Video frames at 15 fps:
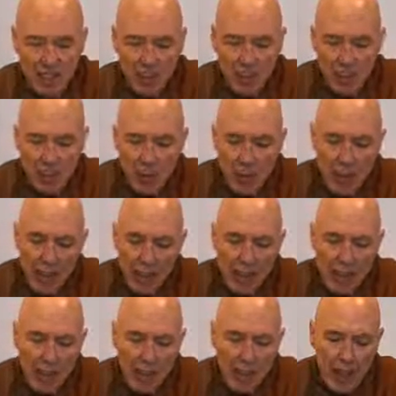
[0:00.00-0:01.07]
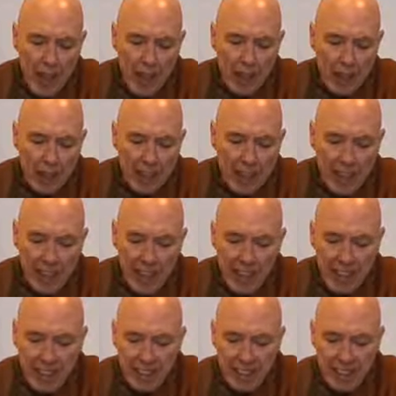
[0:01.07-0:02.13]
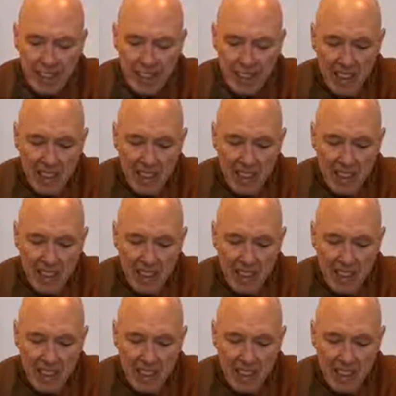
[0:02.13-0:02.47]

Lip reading: And so here we have the opposite case.